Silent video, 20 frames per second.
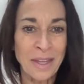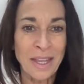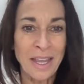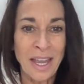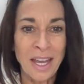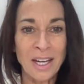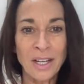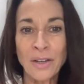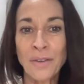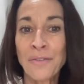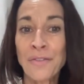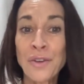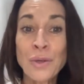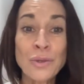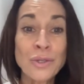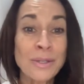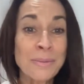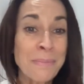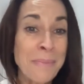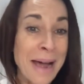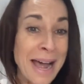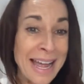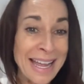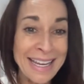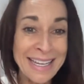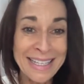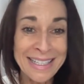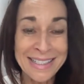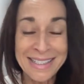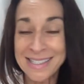And a confused
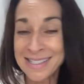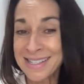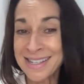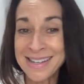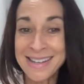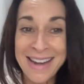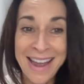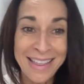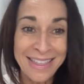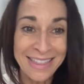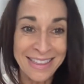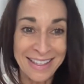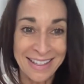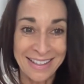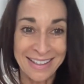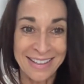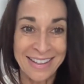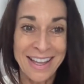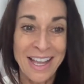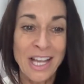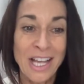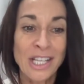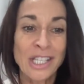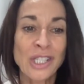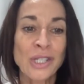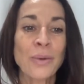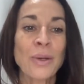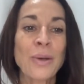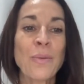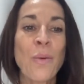mind does nothing.
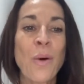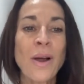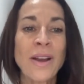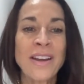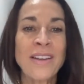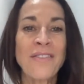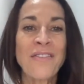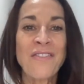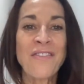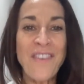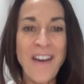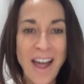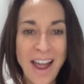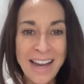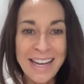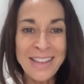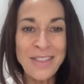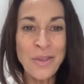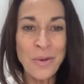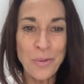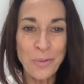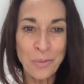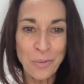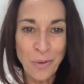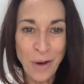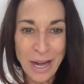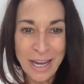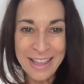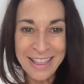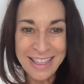So we want to find the
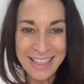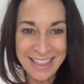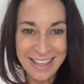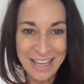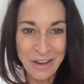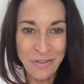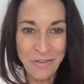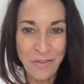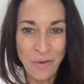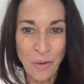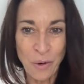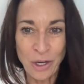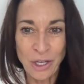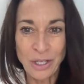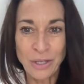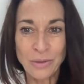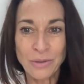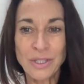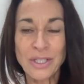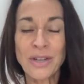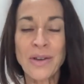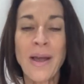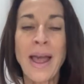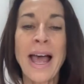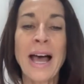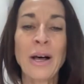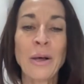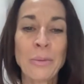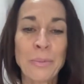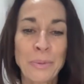right thing for you to
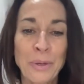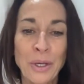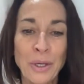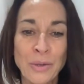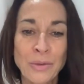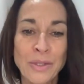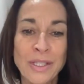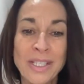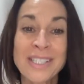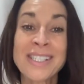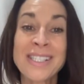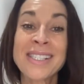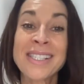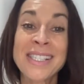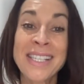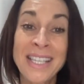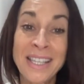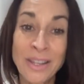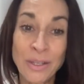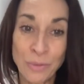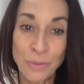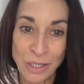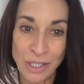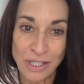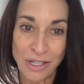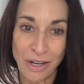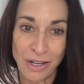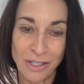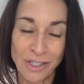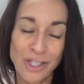help you to see the
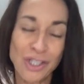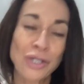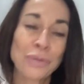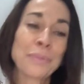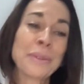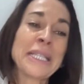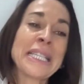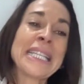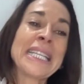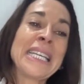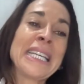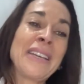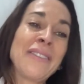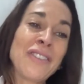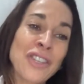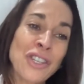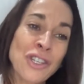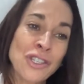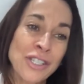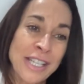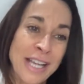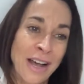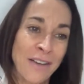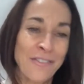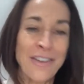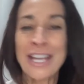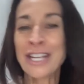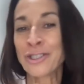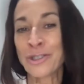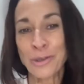results, to believe in yourself
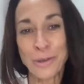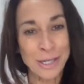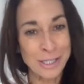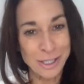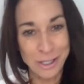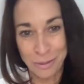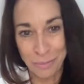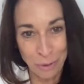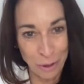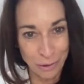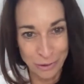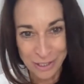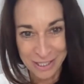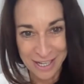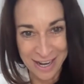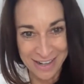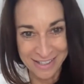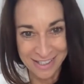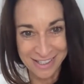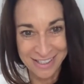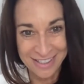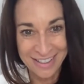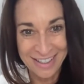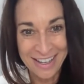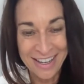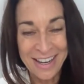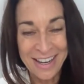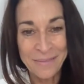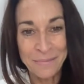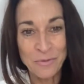and trust the process.
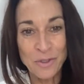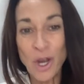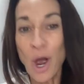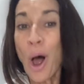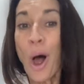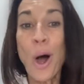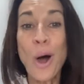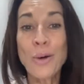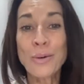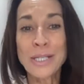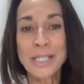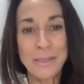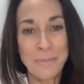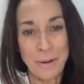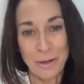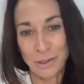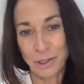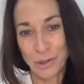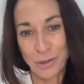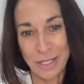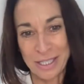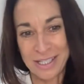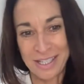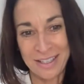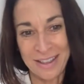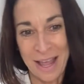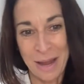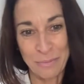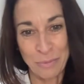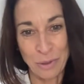It's always about
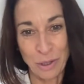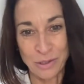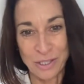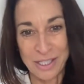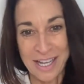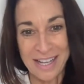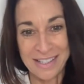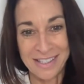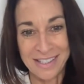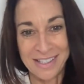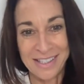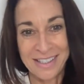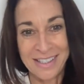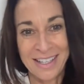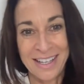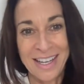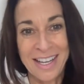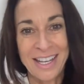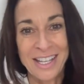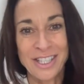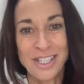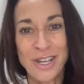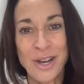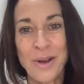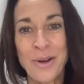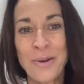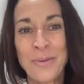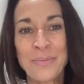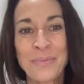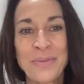trusting that process.
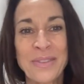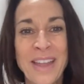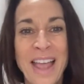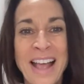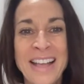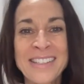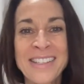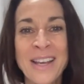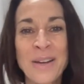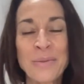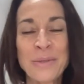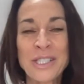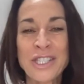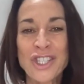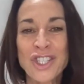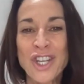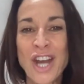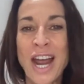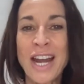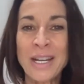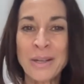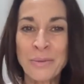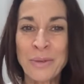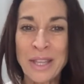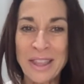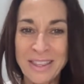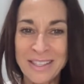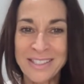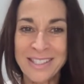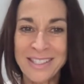So as I was chatting
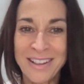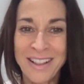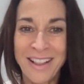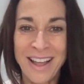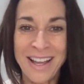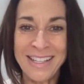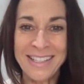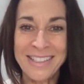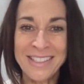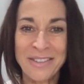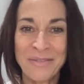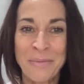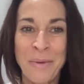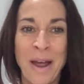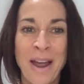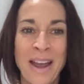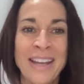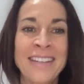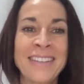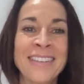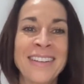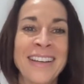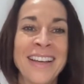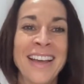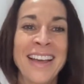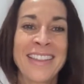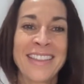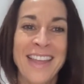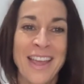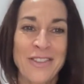with this client of mine
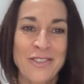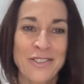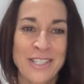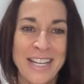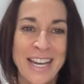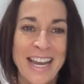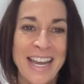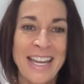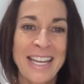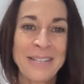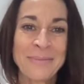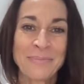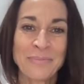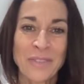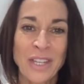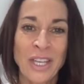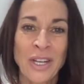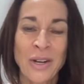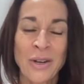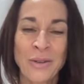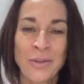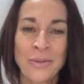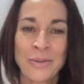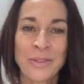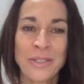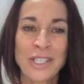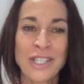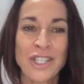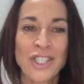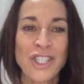the other day, you
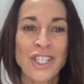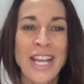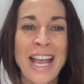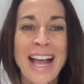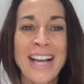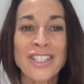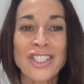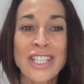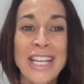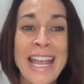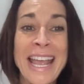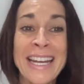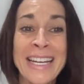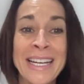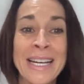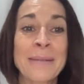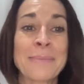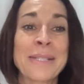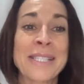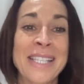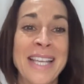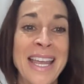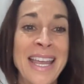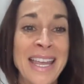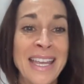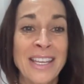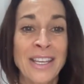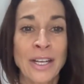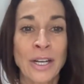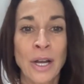know, she actually ended up
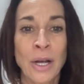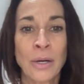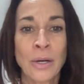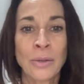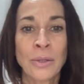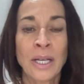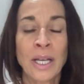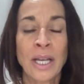saying, you know,